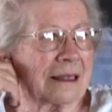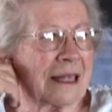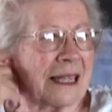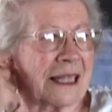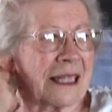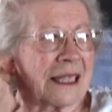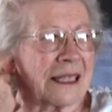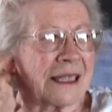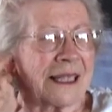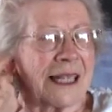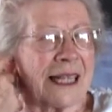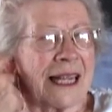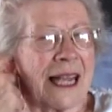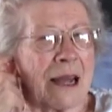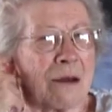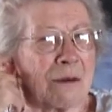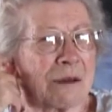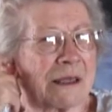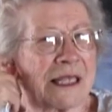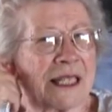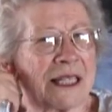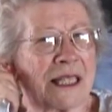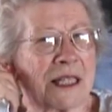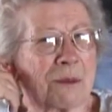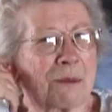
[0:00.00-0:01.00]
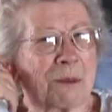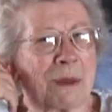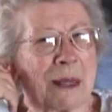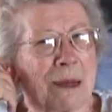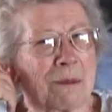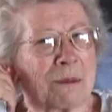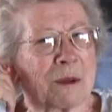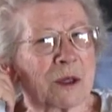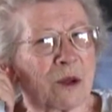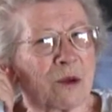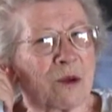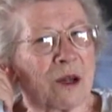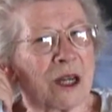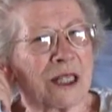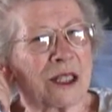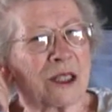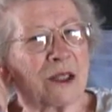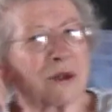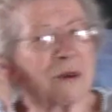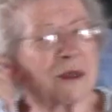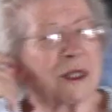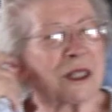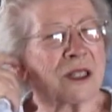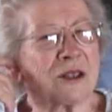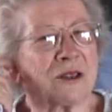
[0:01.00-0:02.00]
like I say, I was in the pep squad,
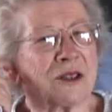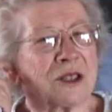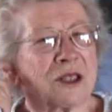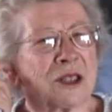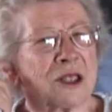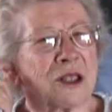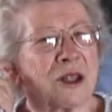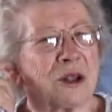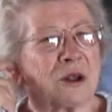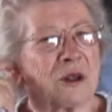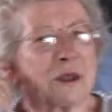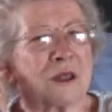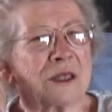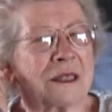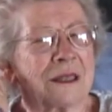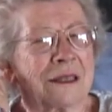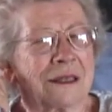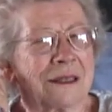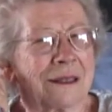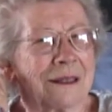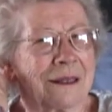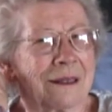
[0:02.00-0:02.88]
and we used to go and